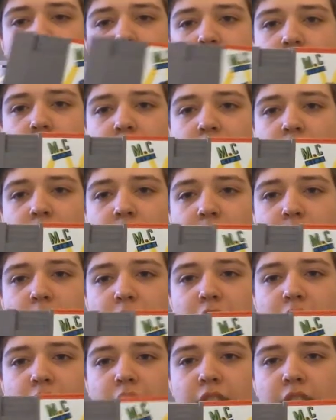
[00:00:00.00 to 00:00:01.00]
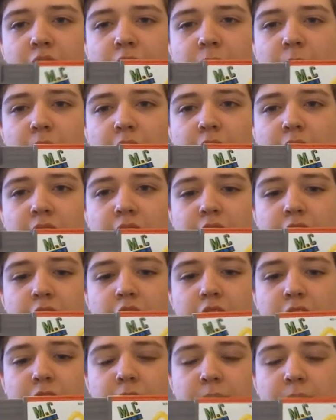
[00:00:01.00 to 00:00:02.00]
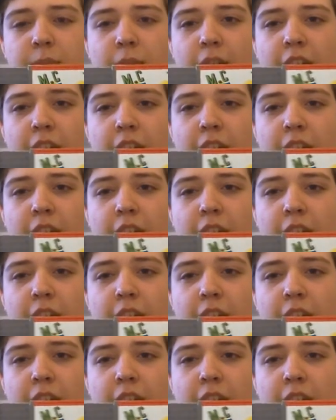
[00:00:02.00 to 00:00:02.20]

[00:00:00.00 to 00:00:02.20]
There's not much else to it, it's just